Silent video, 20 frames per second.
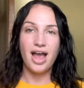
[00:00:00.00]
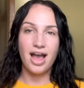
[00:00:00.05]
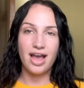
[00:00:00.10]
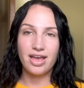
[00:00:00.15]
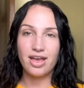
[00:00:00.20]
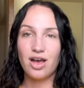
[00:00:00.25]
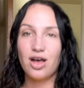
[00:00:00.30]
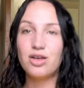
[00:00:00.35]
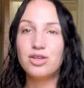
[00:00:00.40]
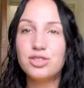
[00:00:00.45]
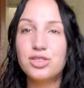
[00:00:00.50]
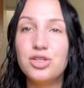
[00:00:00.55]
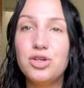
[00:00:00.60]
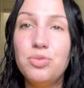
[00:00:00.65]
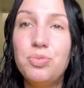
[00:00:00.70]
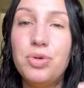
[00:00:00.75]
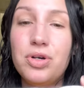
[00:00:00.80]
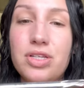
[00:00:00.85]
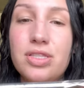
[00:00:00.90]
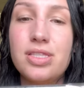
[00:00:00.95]
I
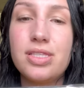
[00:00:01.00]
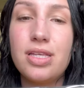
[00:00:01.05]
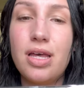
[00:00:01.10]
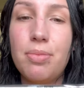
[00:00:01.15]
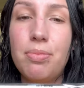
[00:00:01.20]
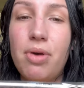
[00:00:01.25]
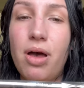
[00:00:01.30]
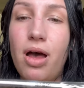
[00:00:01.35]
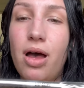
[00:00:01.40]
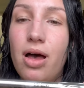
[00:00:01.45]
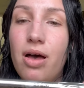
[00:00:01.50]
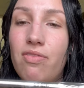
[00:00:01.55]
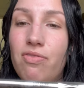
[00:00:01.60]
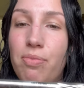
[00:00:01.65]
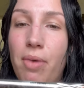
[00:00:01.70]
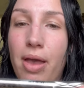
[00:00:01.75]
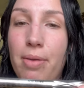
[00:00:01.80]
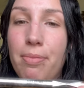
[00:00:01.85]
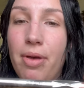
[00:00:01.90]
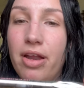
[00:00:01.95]
also put some of
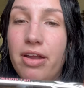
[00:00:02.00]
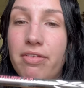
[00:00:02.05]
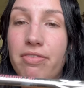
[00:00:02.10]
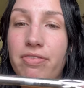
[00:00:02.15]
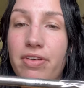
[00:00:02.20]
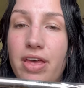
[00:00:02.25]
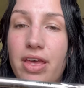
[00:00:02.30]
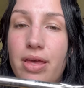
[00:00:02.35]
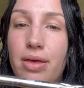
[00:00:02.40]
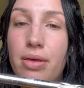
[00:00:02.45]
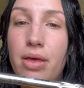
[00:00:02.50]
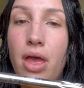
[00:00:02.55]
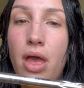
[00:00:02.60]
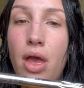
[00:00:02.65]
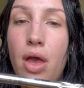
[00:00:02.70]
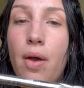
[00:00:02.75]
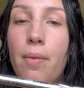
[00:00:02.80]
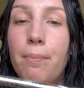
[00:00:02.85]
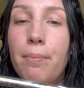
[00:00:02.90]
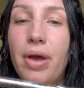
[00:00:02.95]
my Benefit
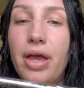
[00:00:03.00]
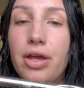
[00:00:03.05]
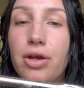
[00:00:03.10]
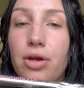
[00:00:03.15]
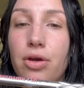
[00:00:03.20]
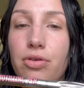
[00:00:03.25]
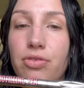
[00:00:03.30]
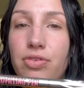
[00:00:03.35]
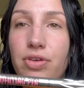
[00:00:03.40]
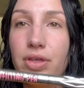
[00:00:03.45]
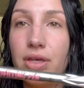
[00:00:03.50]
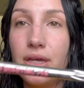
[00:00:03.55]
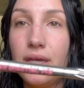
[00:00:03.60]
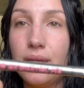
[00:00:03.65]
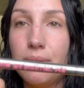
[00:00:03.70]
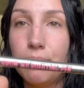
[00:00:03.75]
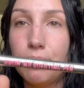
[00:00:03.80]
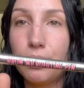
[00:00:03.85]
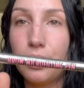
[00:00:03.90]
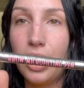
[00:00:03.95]

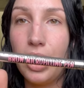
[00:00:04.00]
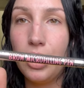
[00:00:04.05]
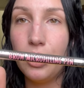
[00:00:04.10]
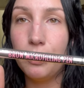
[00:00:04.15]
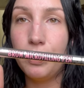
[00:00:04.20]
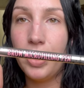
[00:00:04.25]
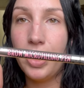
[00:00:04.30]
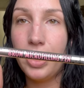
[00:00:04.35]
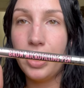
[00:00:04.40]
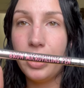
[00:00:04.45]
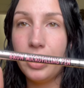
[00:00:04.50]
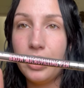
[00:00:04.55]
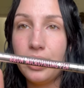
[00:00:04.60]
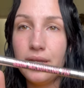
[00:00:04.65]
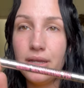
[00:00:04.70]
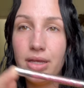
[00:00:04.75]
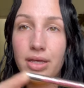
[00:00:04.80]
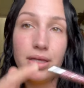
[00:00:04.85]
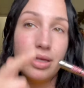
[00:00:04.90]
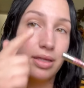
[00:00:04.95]
microfilling brow
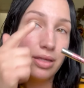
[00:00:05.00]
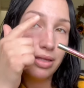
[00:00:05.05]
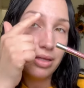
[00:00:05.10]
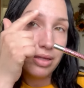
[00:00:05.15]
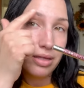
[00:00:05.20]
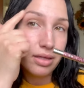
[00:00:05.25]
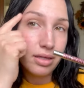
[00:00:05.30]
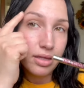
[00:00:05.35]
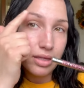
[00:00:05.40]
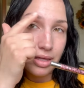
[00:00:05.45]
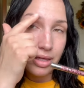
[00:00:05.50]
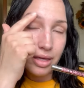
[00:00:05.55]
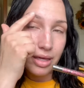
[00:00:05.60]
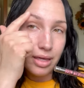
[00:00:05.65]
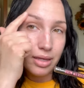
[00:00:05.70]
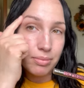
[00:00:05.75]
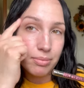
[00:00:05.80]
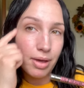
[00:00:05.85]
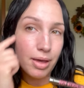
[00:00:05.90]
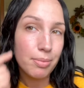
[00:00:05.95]
pen
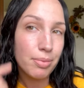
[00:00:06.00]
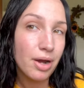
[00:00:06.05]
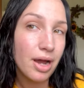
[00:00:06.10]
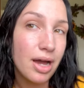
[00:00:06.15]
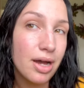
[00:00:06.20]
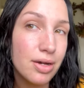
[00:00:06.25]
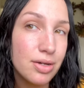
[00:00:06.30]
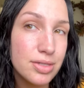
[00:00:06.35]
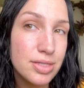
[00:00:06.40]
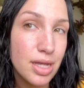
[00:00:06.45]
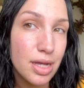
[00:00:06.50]
in my brows.